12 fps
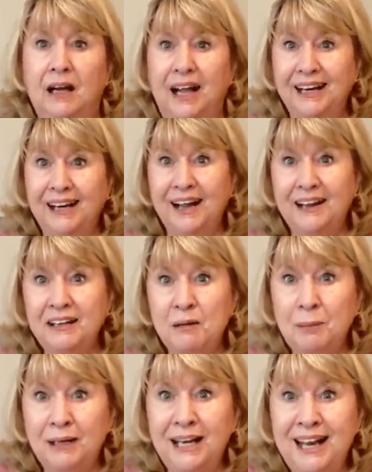And can you
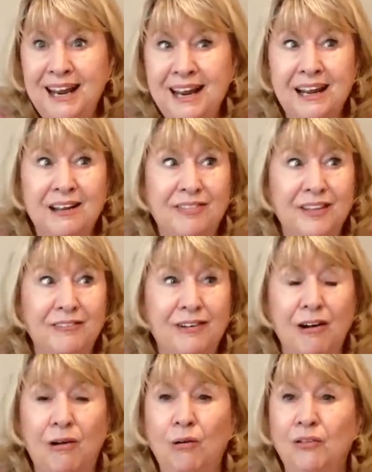believe they've
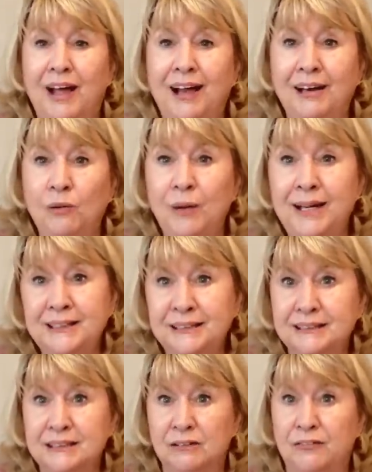got all the Halloween
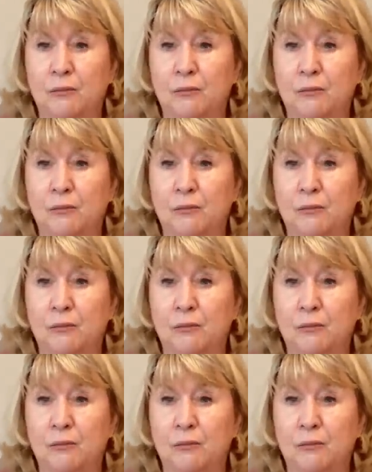stuff?